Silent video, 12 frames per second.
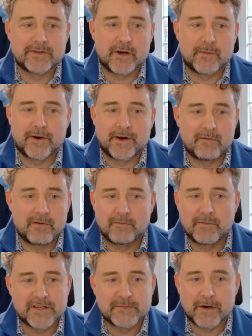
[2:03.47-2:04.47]
top. I know when
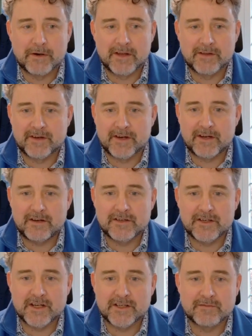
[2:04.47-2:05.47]
we spoke the other day, you
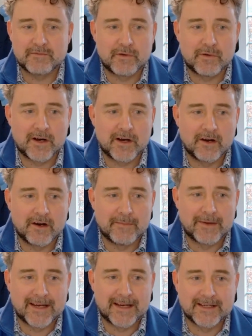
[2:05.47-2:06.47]
shared some quite
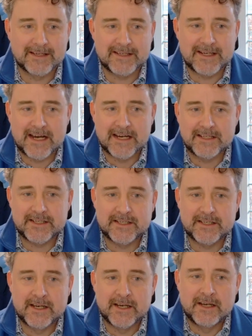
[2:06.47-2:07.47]
alarming
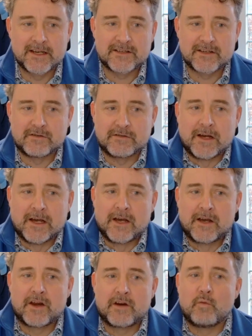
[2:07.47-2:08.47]
stats. So,
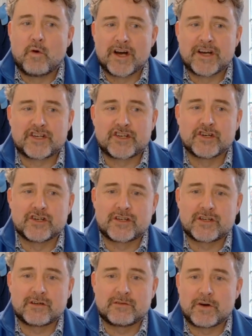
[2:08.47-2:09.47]
why
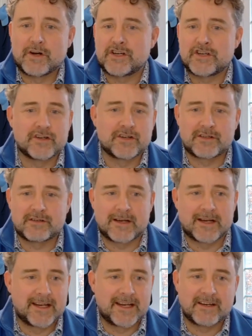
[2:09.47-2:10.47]
should
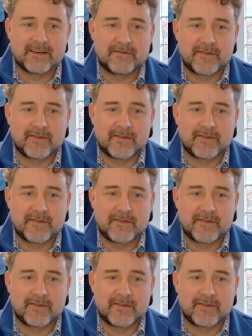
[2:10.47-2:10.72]
a leader